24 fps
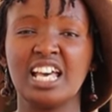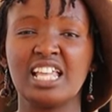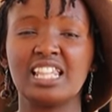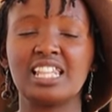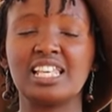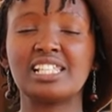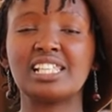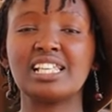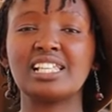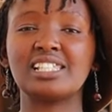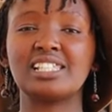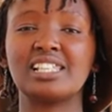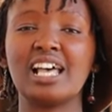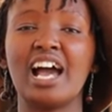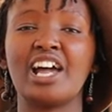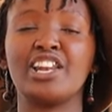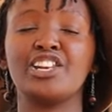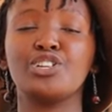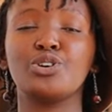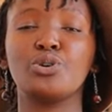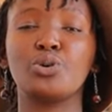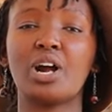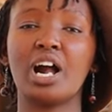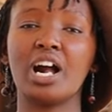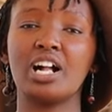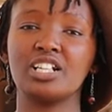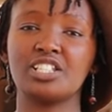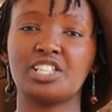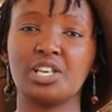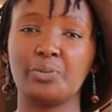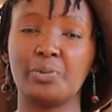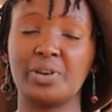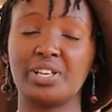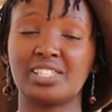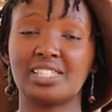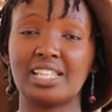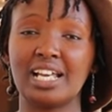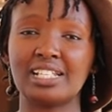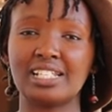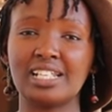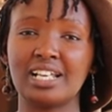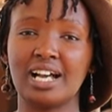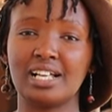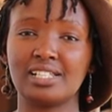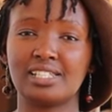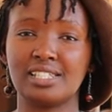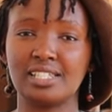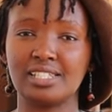This is a new culture we are
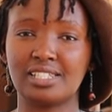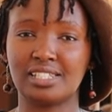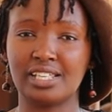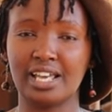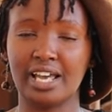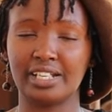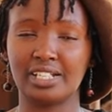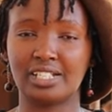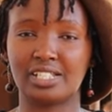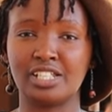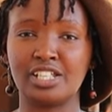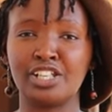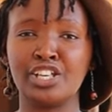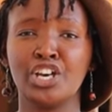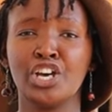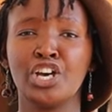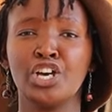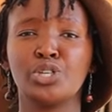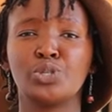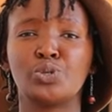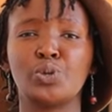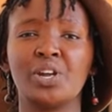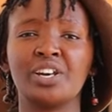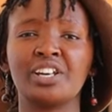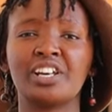starting at CCIT to